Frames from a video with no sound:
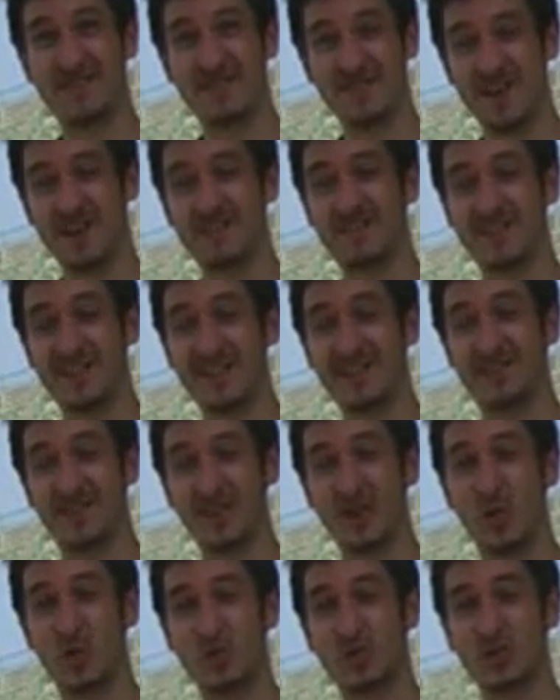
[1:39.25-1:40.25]
very
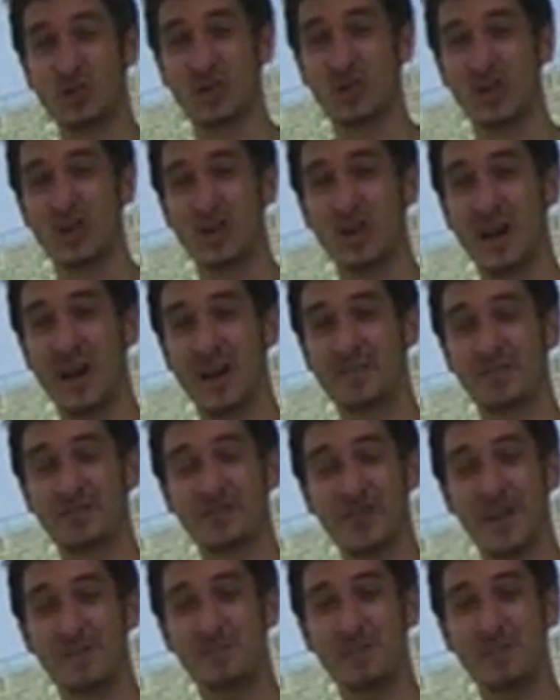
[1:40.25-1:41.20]
difficult to have the same